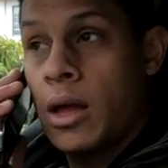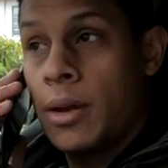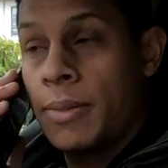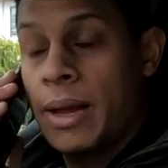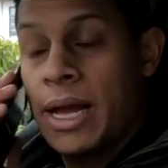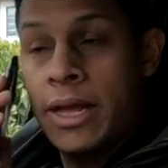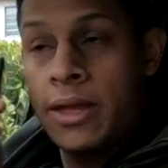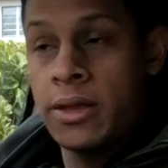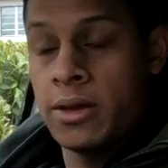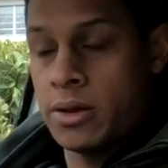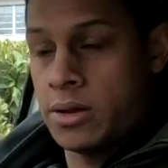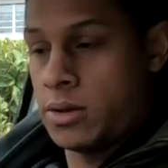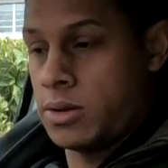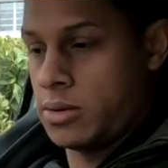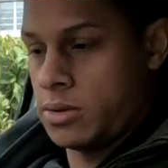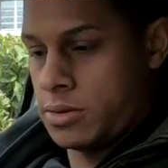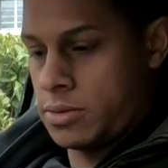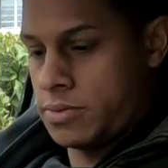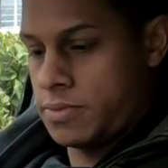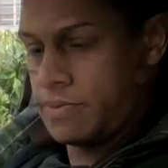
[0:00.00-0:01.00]
Bye.
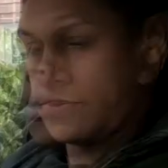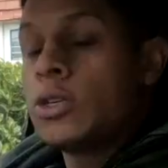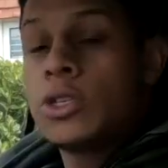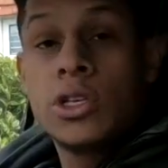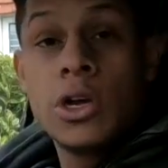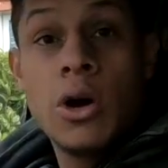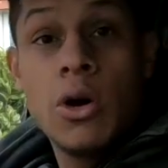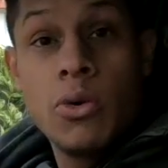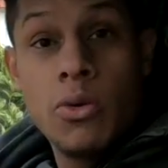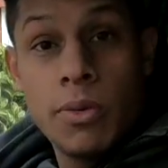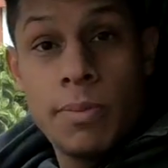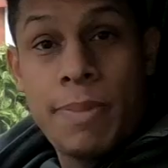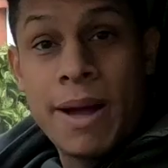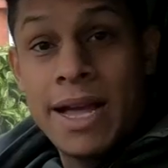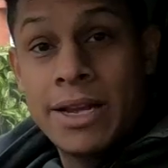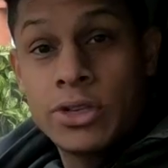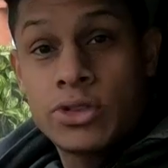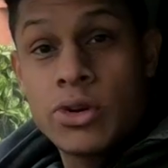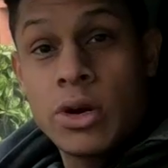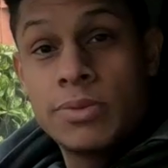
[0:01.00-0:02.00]
So,
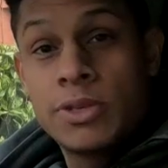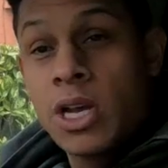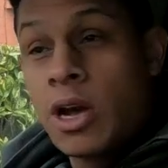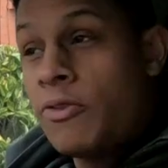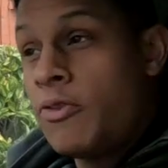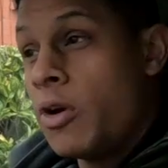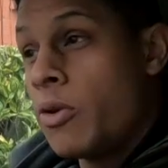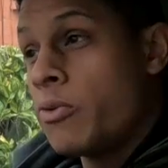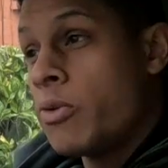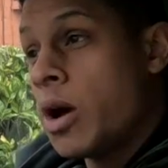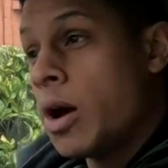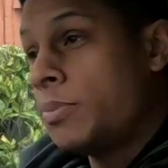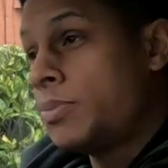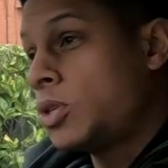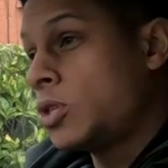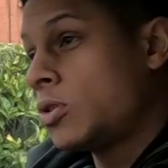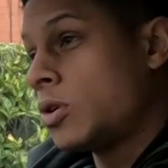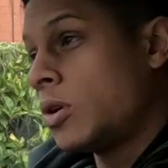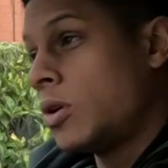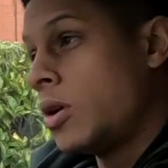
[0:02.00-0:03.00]
bike's dropped off at
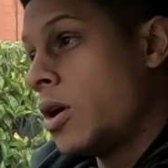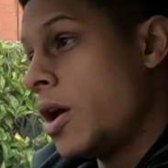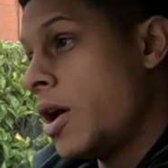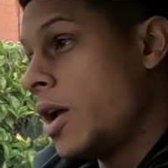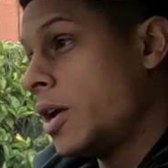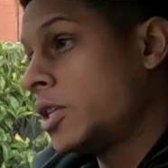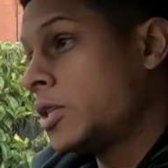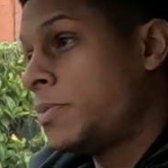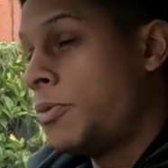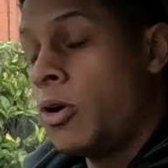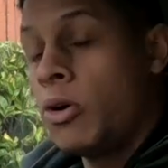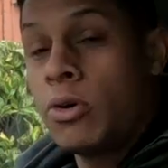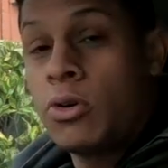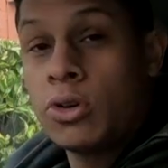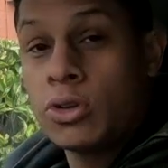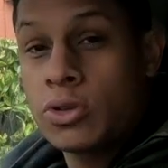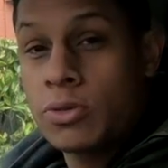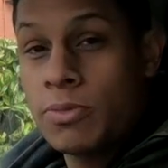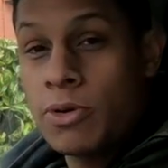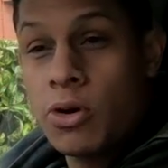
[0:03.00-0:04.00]
Rob's, Sport and
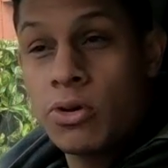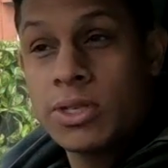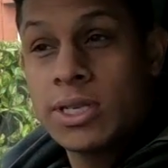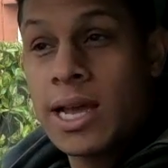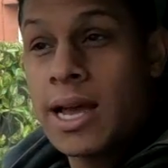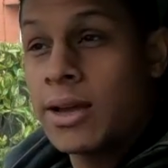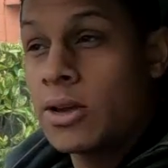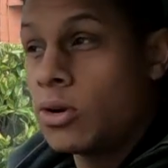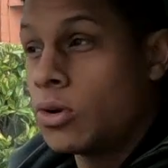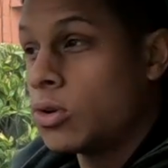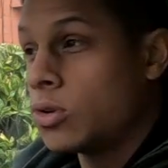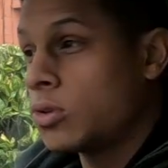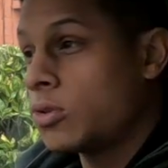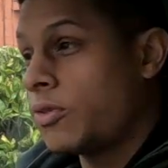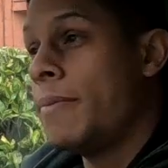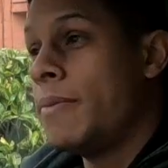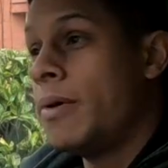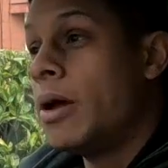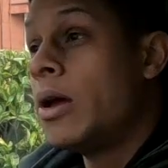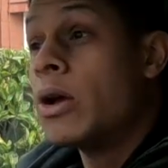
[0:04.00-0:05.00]
Custom Motorcycles.
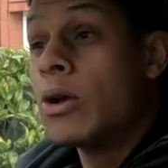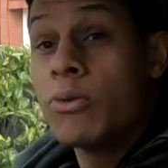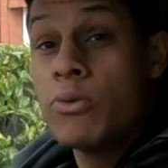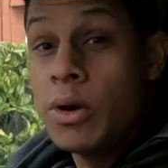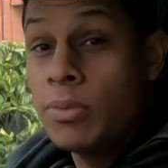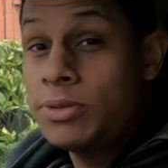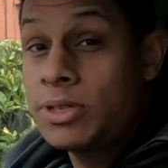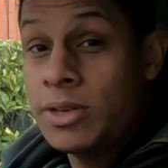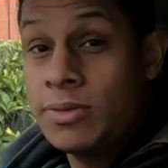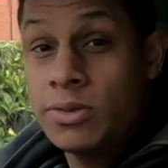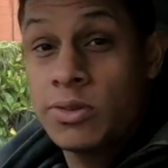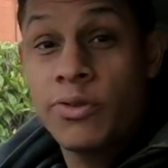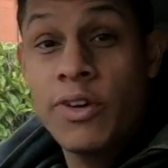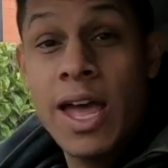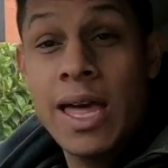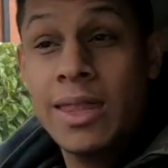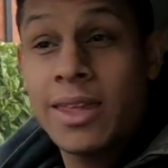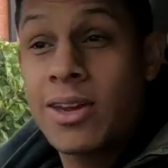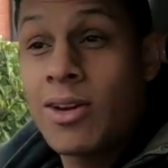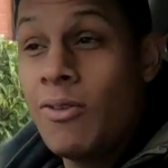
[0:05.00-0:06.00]
Rob seems
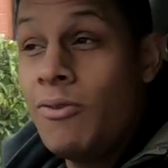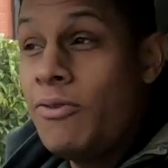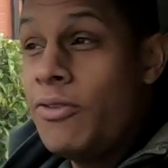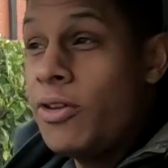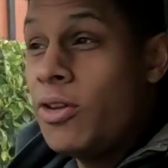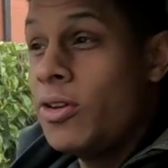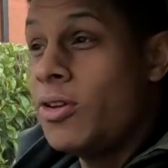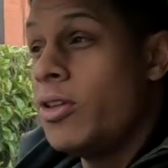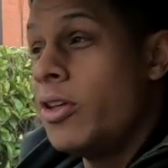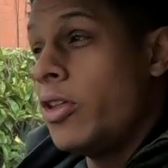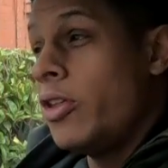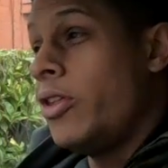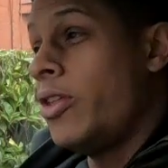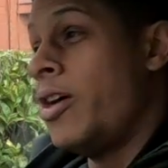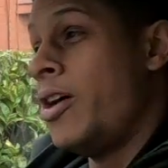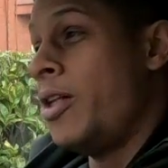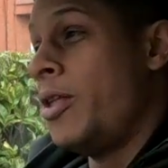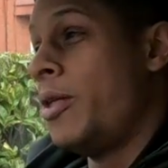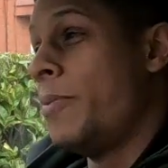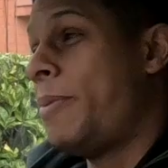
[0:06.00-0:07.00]
fairly confident that
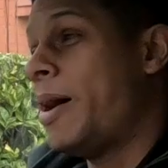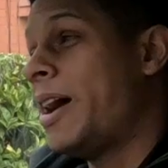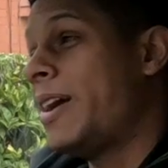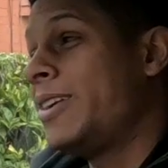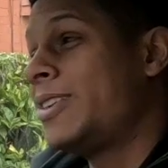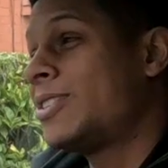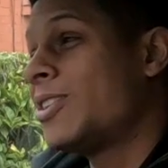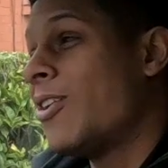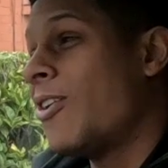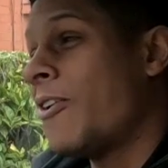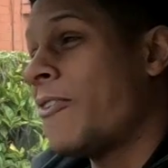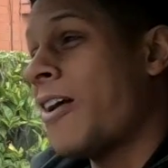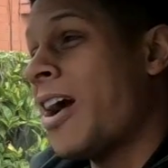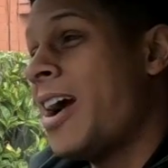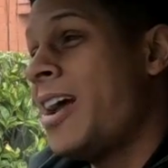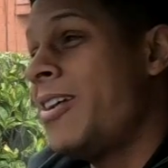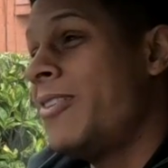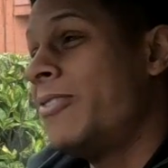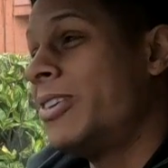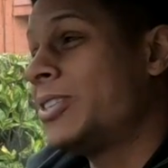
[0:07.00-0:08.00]
the bike's
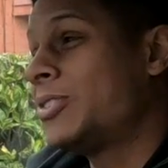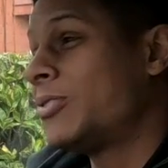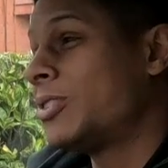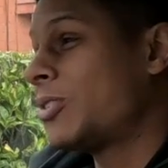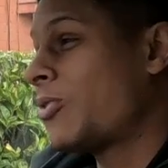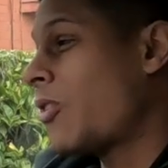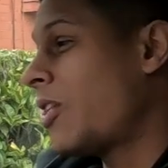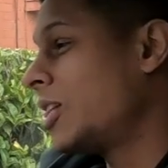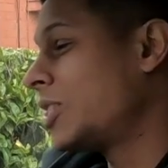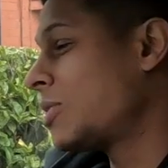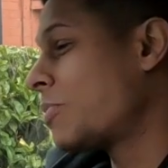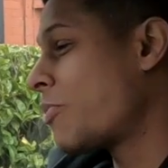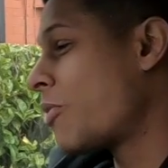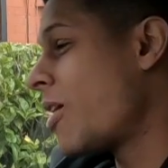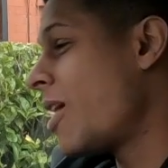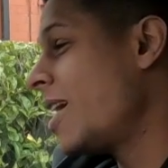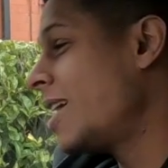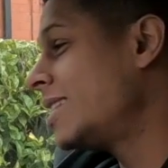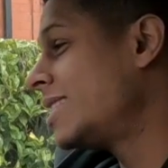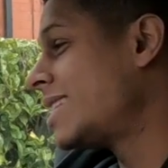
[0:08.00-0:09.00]
alright, which I was quite
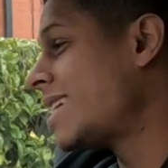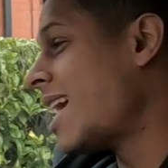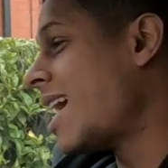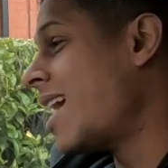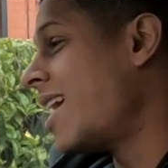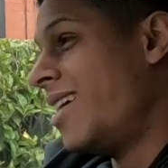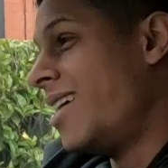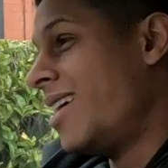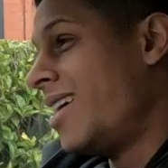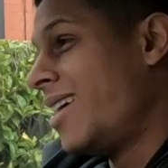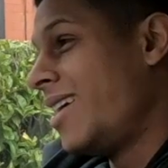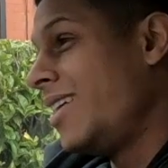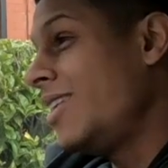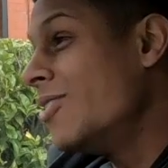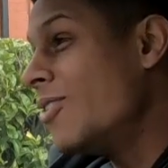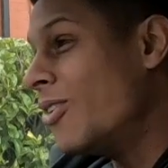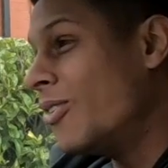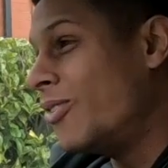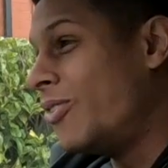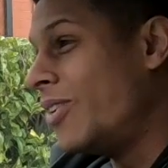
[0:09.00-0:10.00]
surprised at. You
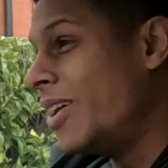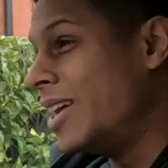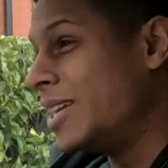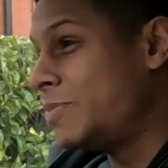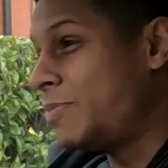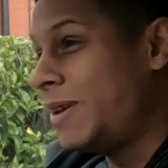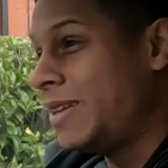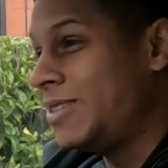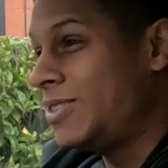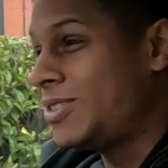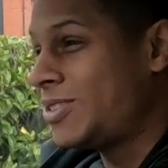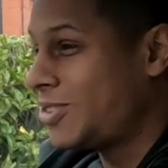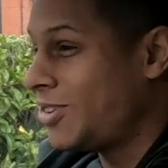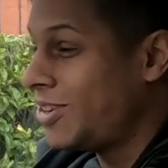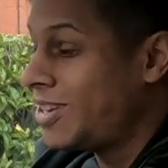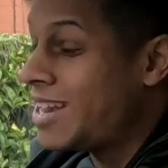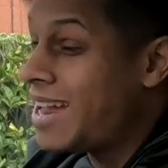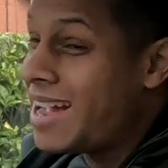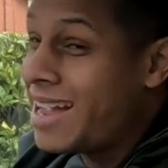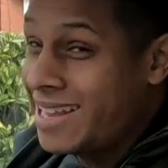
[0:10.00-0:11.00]
know, it's been
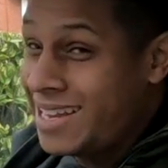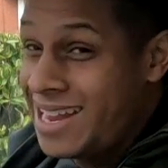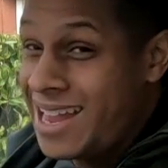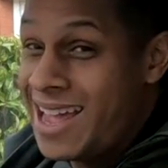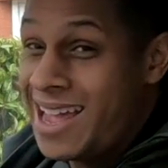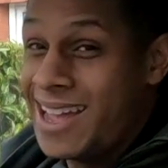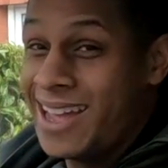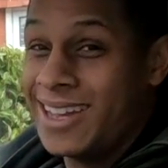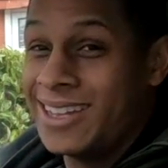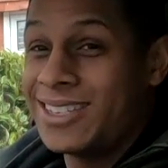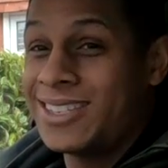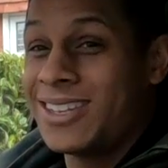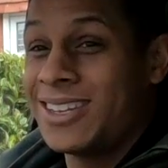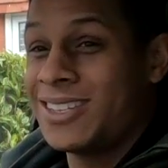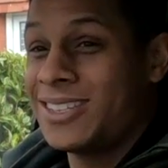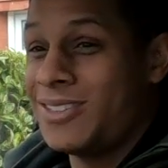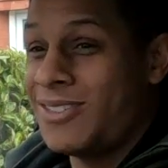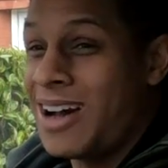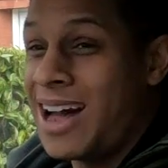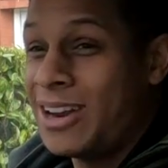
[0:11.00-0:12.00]
stood 9 years,
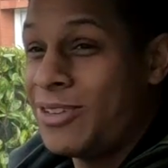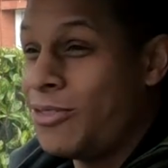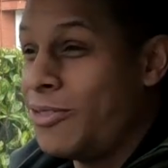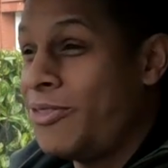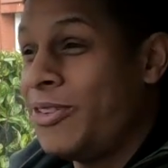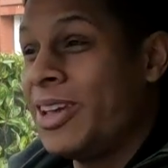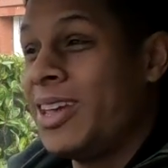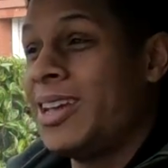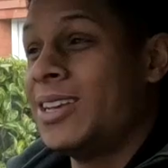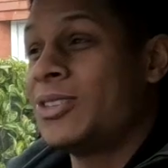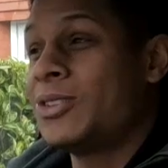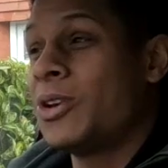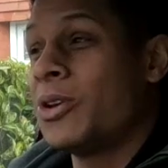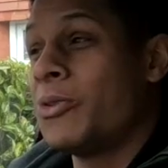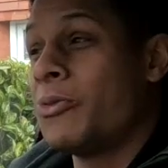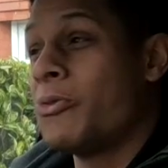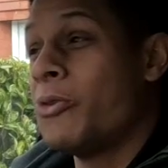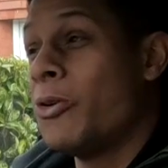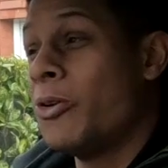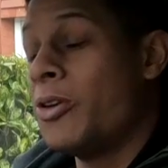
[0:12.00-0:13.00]
so I don't think it's going
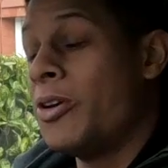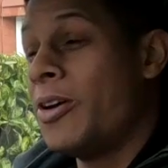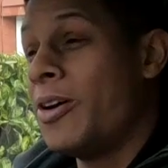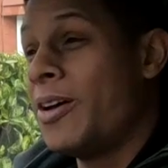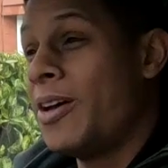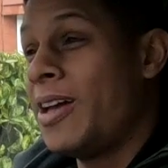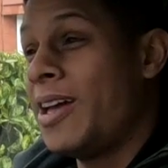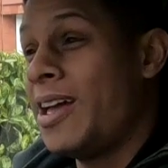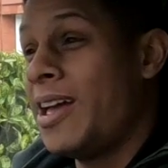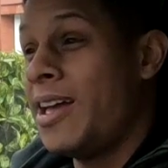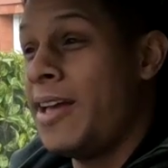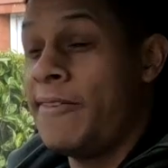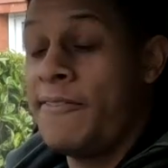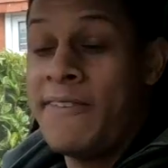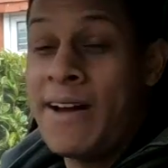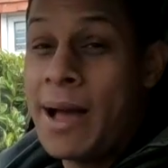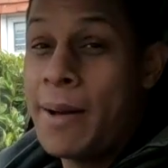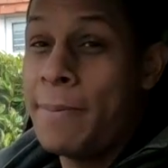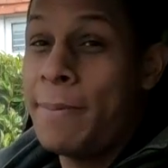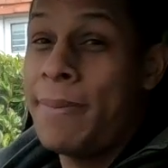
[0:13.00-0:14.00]
to run. If
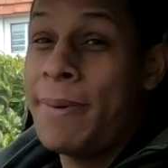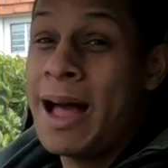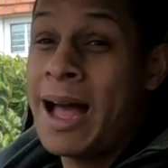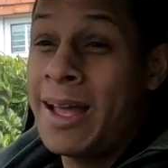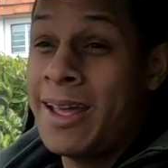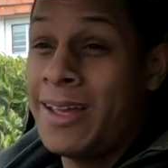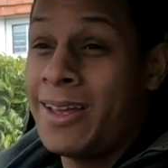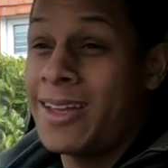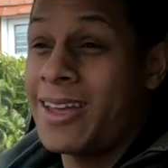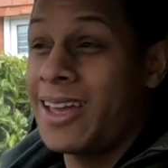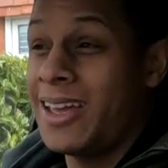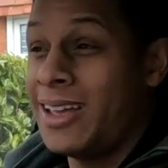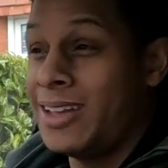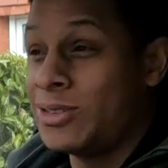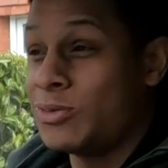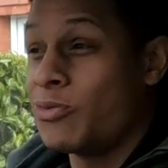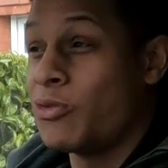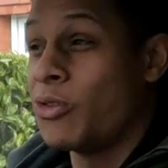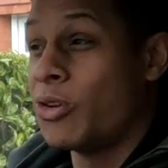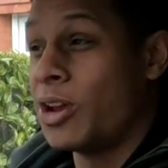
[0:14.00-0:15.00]
that bike
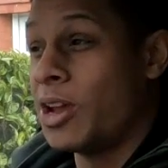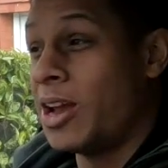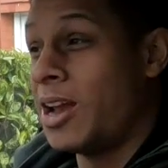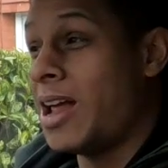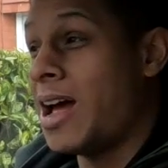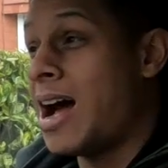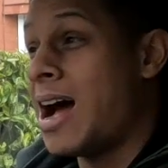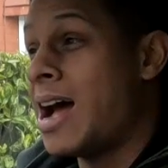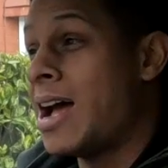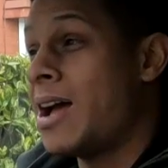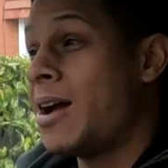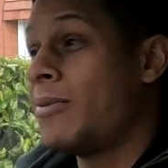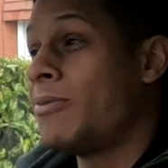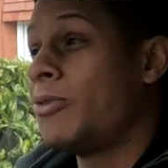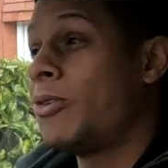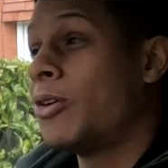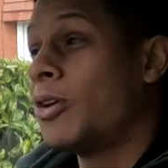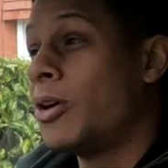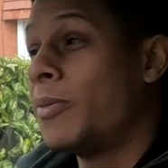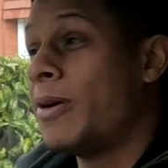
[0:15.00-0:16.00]
is running, I am
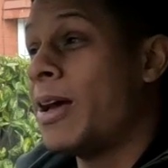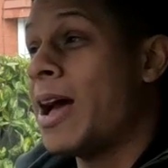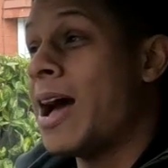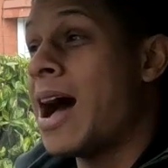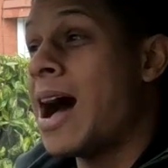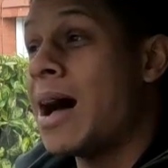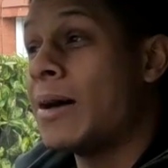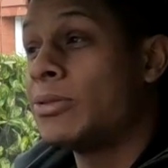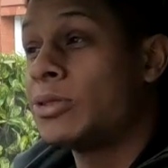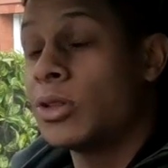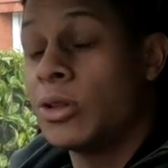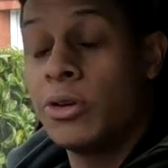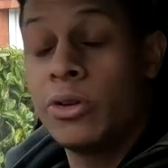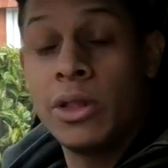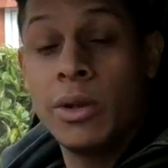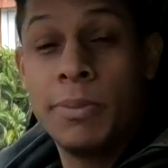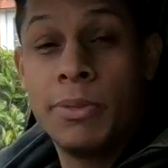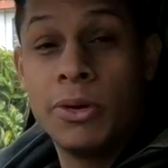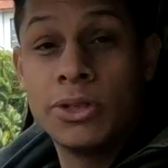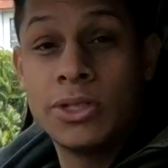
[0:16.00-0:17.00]
going to be
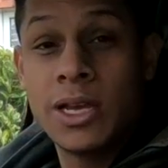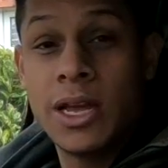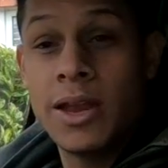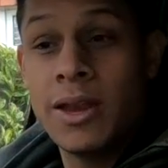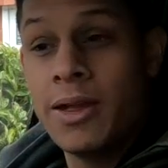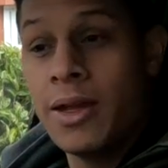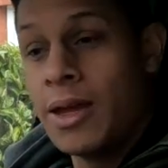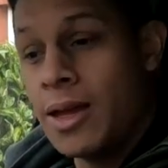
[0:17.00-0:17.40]
absolutely buzzing.